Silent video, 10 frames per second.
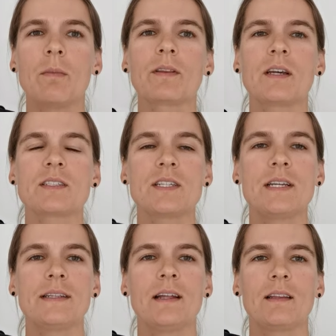But I
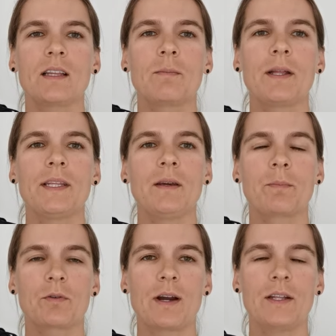see that at many
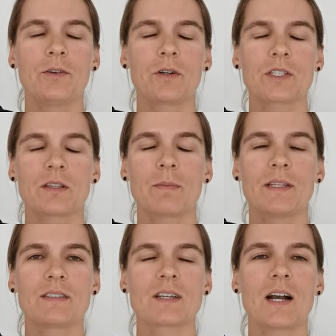providers, at
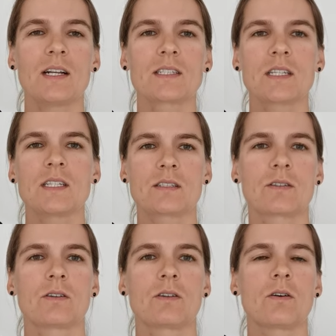many sites,
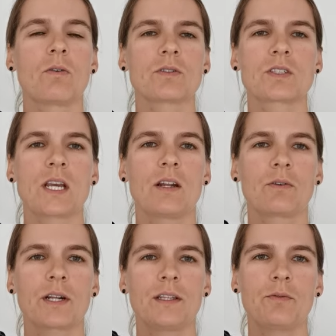it's on sale
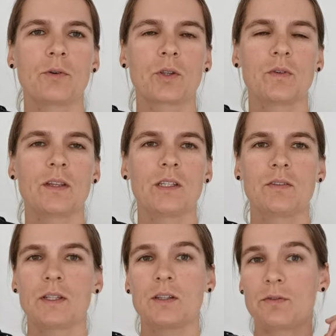already for
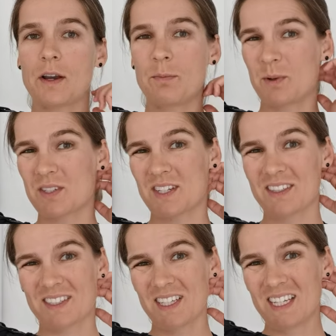
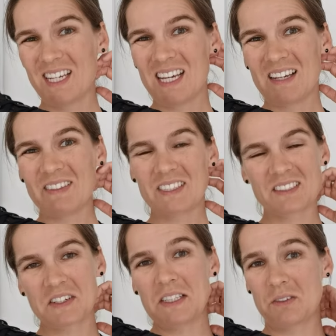20–25%. Which
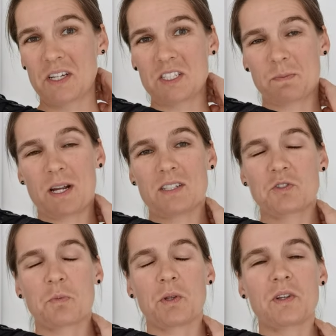is quite a nice price,
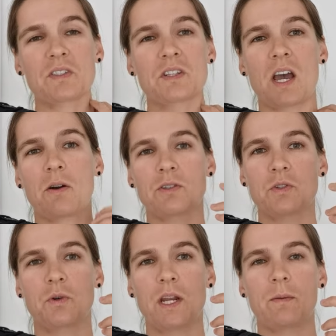to be honest. I
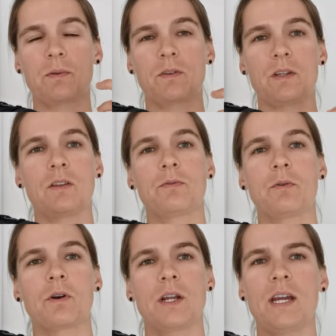also grabbed it
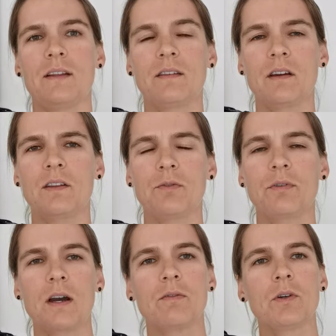for
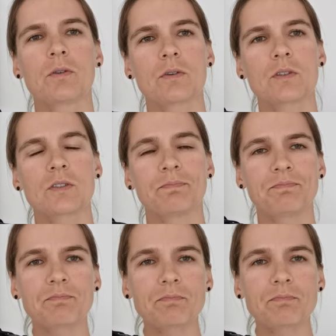80–85 euros.